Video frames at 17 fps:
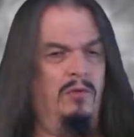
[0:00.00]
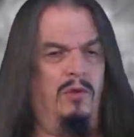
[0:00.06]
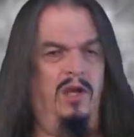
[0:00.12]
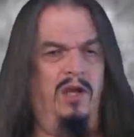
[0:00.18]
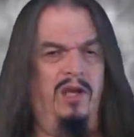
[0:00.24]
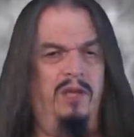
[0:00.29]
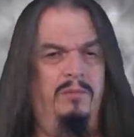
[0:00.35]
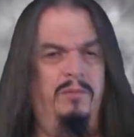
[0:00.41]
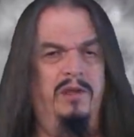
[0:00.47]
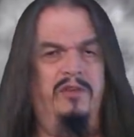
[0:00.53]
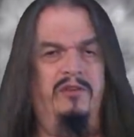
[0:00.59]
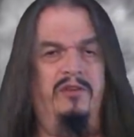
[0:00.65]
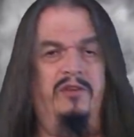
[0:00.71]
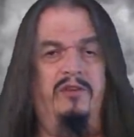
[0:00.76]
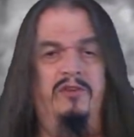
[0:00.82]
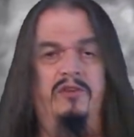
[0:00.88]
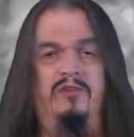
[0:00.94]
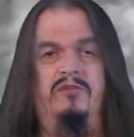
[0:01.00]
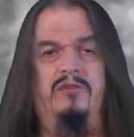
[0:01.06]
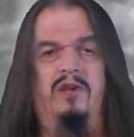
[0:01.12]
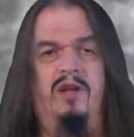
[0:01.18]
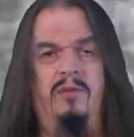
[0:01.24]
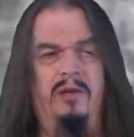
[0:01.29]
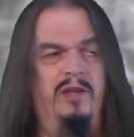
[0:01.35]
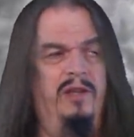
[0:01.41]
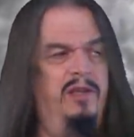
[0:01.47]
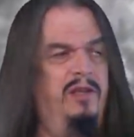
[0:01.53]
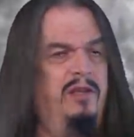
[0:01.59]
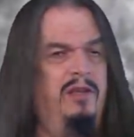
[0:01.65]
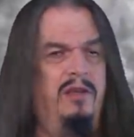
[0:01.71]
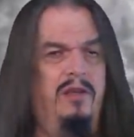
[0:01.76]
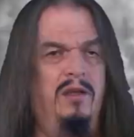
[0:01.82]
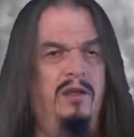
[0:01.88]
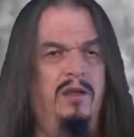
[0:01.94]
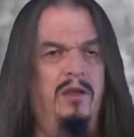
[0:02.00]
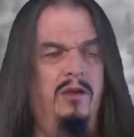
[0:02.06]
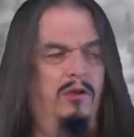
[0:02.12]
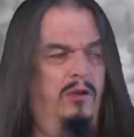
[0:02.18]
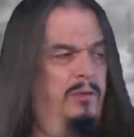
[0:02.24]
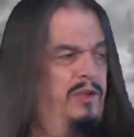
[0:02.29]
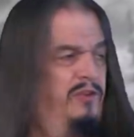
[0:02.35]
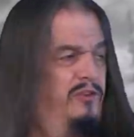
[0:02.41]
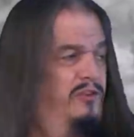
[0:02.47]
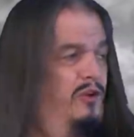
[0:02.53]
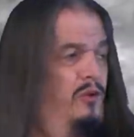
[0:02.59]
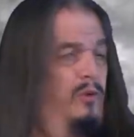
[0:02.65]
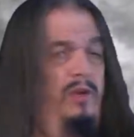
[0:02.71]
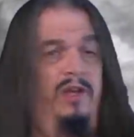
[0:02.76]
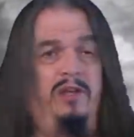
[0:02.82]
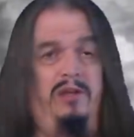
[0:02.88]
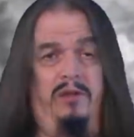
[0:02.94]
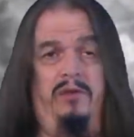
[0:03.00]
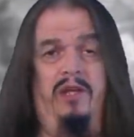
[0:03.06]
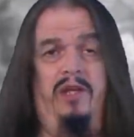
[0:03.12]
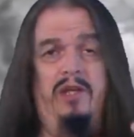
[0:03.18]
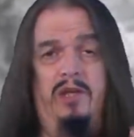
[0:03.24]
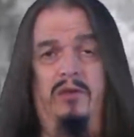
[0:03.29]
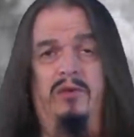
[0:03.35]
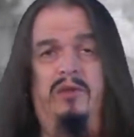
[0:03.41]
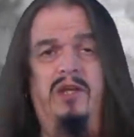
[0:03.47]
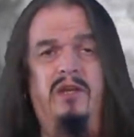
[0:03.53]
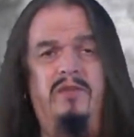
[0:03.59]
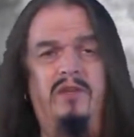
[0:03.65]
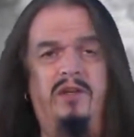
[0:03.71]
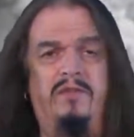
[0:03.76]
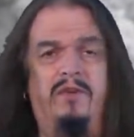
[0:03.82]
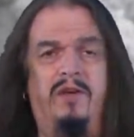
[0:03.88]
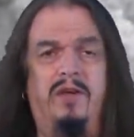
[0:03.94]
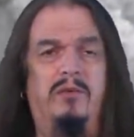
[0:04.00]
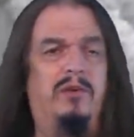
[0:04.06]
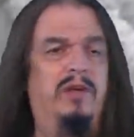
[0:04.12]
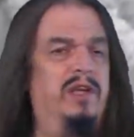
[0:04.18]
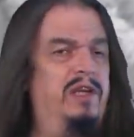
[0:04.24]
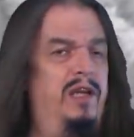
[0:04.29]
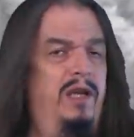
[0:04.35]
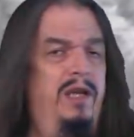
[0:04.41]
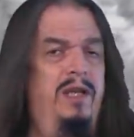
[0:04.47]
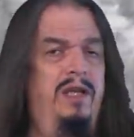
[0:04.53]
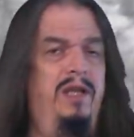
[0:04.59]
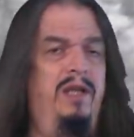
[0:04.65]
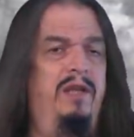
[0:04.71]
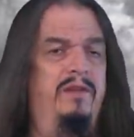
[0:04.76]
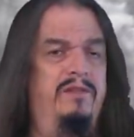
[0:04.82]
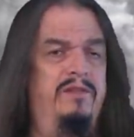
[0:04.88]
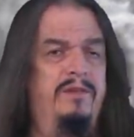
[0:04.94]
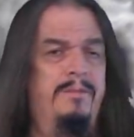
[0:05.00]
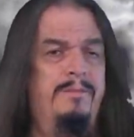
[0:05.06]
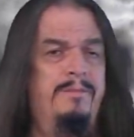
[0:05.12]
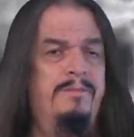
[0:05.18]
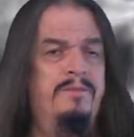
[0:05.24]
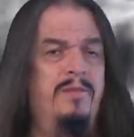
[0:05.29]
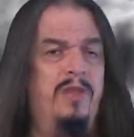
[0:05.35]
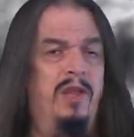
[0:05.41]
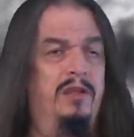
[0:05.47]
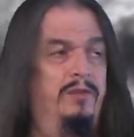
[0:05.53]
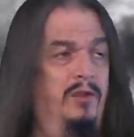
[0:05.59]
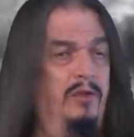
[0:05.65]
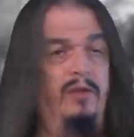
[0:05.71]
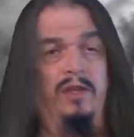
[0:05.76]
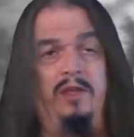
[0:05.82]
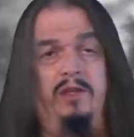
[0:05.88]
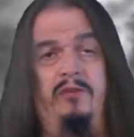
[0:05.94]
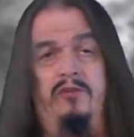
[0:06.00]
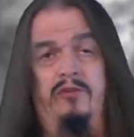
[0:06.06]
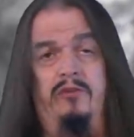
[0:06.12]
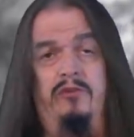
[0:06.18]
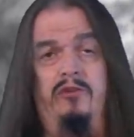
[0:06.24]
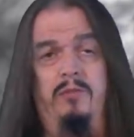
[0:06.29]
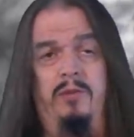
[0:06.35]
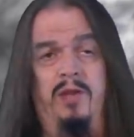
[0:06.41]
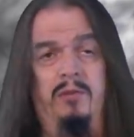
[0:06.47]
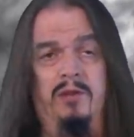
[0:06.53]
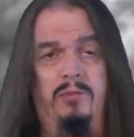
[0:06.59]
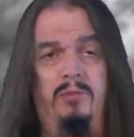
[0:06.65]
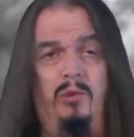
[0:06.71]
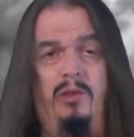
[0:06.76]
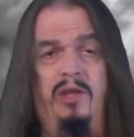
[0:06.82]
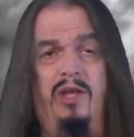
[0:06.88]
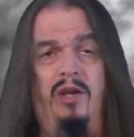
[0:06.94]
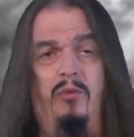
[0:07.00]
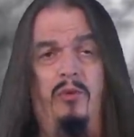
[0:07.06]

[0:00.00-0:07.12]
Why? Because it doesn't describe anything? Or because no one, including you, can even define what a kind is? At the very least, you should be able to point